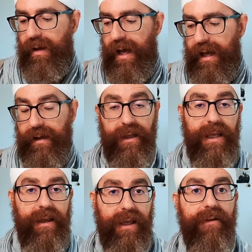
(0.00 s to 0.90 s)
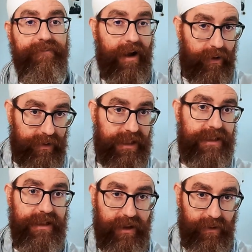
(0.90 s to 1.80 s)
And he
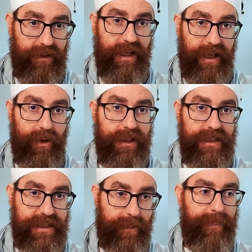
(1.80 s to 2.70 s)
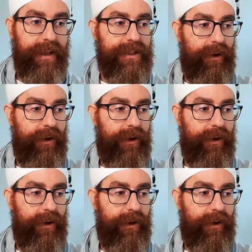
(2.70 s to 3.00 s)
founded the Golden Temple,